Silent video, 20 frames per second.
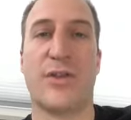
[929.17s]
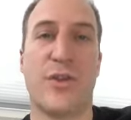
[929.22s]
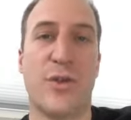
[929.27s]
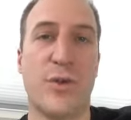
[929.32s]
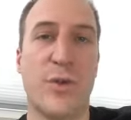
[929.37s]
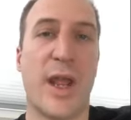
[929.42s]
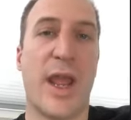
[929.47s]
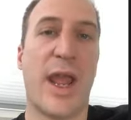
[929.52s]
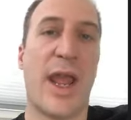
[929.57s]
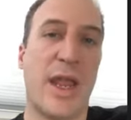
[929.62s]

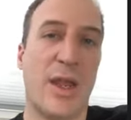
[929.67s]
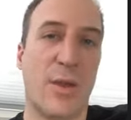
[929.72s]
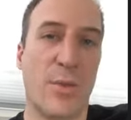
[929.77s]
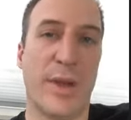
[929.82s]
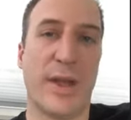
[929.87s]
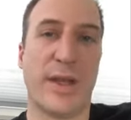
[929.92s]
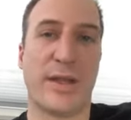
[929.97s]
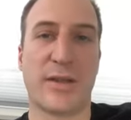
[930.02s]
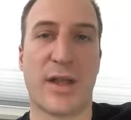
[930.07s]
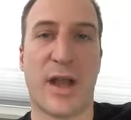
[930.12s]
two to eight
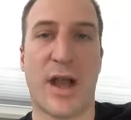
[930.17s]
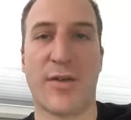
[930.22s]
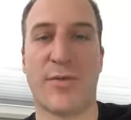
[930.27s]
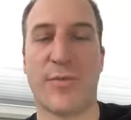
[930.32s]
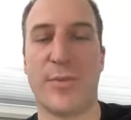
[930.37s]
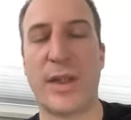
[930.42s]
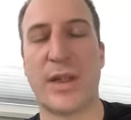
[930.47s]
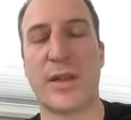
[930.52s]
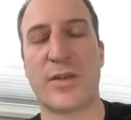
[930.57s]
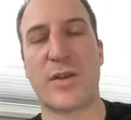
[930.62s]
weeks
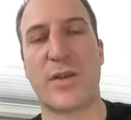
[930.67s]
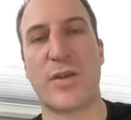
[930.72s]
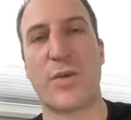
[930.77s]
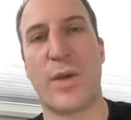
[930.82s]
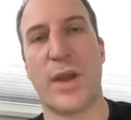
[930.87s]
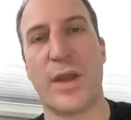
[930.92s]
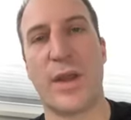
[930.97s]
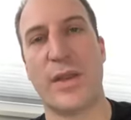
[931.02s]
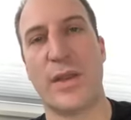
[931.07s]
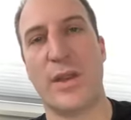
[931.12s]
off because of the
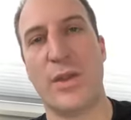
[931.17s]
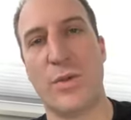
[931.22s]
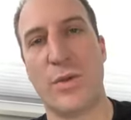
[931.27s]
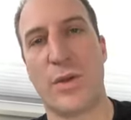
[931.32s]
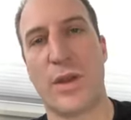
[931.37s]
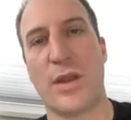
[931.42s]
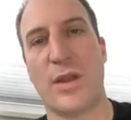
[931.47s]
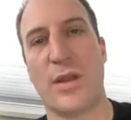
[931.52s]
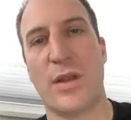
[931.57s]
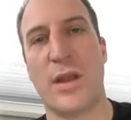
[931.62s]
way that you
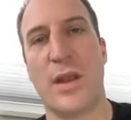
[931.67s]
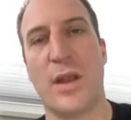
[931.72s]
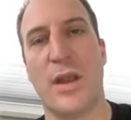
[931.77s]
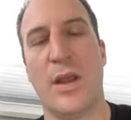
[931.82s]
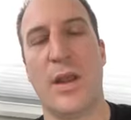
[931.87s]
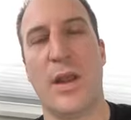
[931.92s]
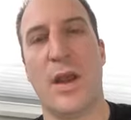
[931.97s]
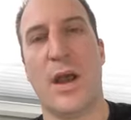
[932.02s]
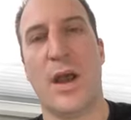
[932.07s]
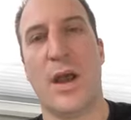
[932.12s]
can
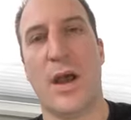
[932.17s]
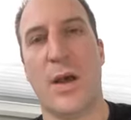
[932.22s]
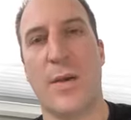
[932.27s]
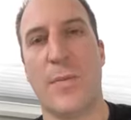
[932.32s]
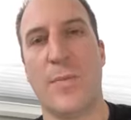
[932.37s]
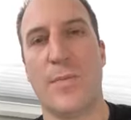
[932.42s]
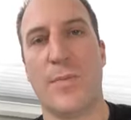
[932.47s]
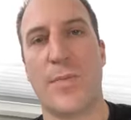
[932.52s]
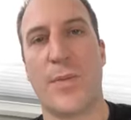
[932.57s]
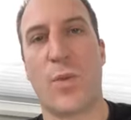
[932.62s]

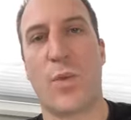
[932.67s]
um,